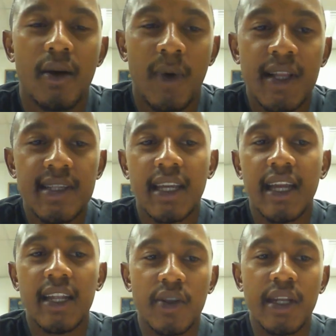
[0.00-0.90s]
Once
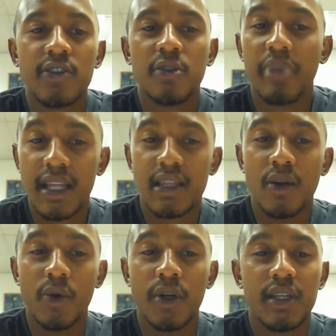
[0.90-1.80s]
again, you need to pick the
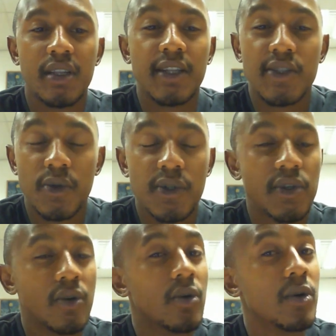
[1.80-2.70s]
word that
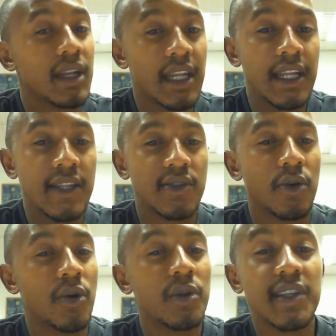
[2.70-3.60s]
suits your needs
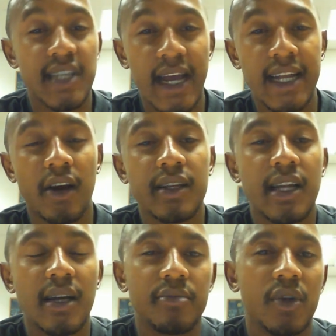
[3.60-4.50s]
or your desired
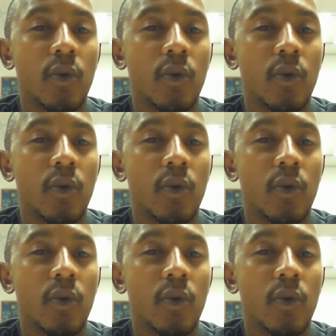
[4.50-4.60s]
outcome.